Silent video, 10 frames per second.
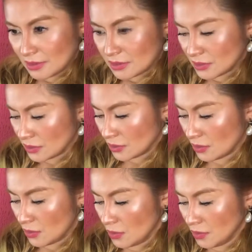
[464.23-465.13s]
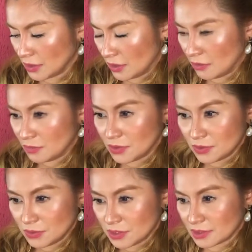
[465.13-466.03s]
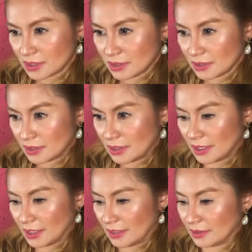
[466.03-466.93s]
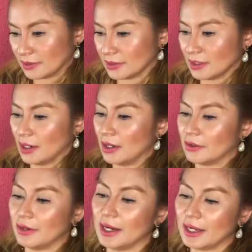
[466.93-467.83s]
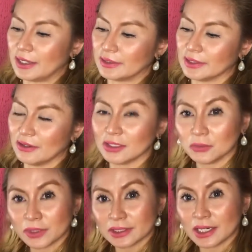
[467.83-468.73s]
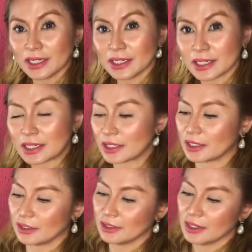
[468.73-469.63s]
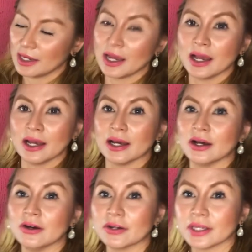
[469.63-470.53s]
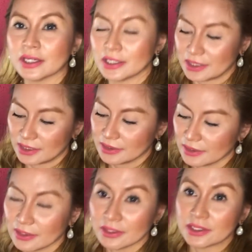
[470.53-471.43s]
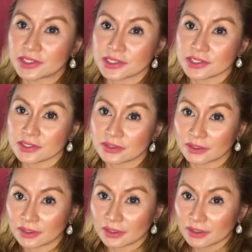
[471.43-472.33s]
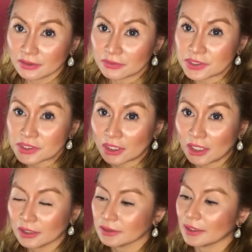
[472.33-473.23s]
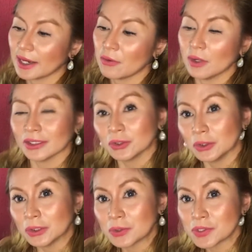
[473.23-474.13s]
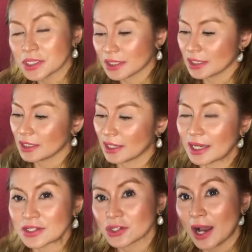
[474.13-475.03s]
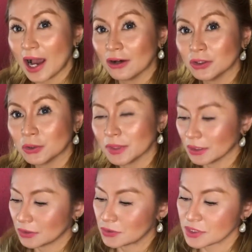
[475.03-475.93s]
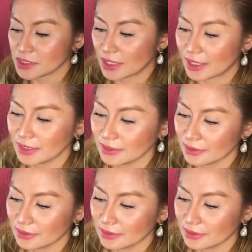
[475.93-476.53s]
So we're almost done. All right, now that we're done here, okay, this is the result. I want to loosen it again. So how do we loosen?